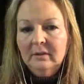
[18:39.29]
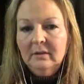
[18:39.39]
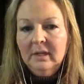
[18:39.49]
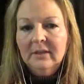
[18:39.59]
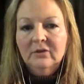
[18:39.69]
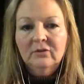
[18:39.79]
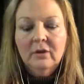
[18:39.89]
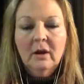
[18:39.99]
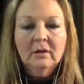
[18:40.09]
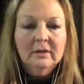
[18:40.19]
as
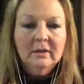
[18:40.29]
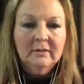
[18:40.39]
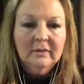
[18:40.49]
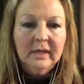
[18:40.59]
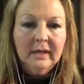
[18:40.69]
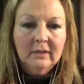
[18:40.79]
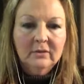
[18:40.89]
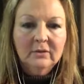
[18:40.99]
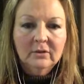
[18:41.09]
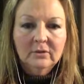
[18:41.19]
strong enough to handle
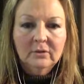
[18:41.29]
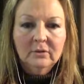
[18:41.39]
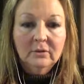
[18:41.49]
the truth